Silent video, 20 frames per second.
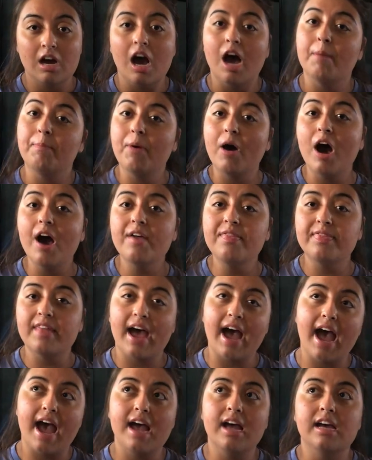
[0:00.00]
Upon
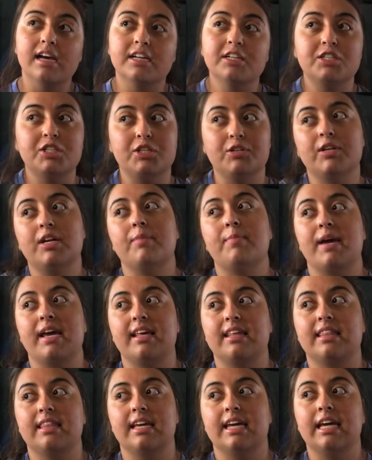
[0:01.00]
that, a student
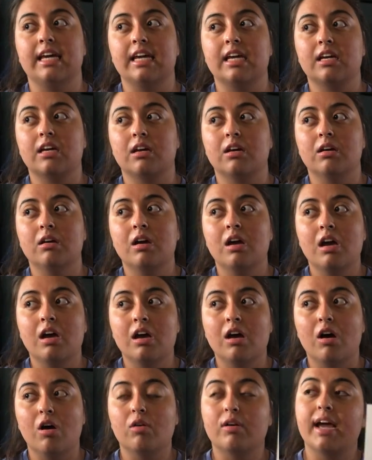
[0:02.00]
may think,
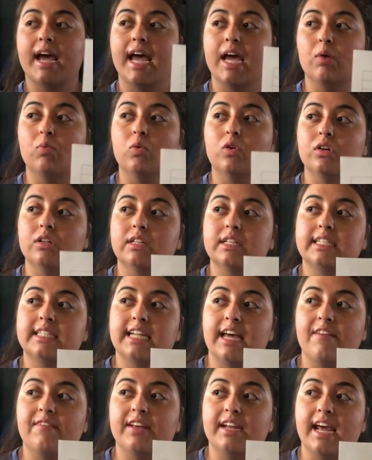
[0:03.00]
okay, well the
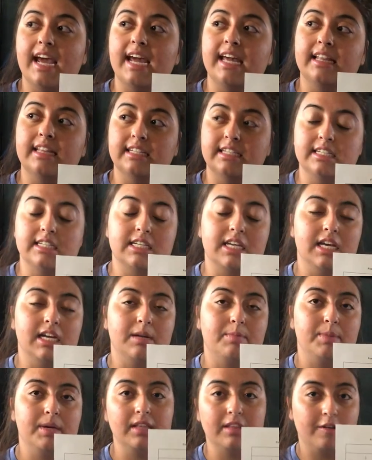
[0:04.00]
7/8 is going
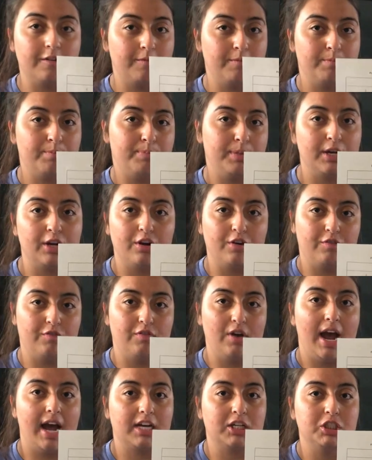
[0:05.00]
to be the bigger
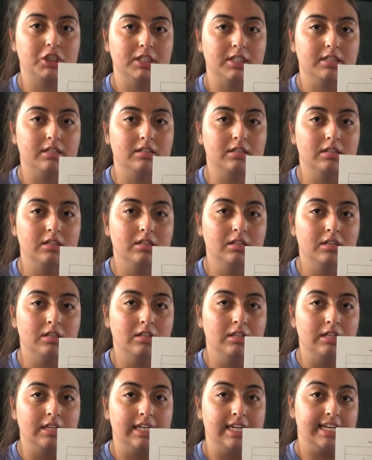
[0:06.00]
fraction.
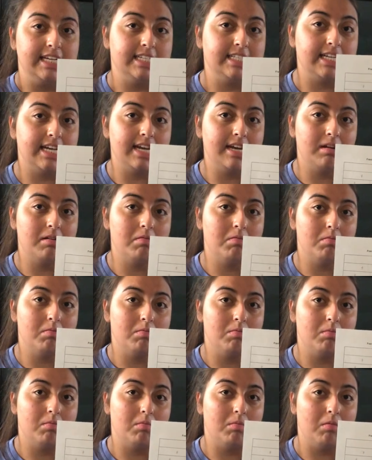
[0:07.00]
Is it?
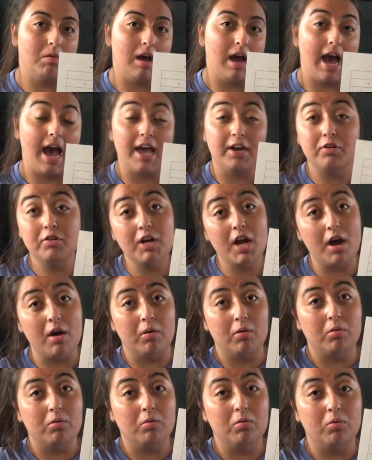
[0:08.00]
I don't
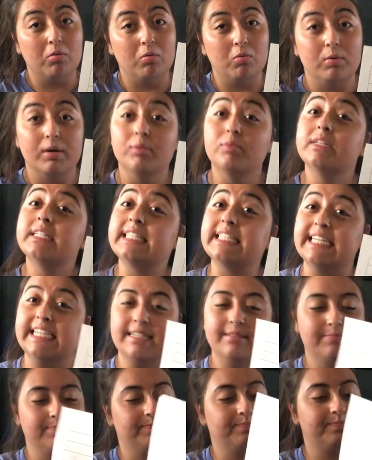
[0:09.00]
know. We will see.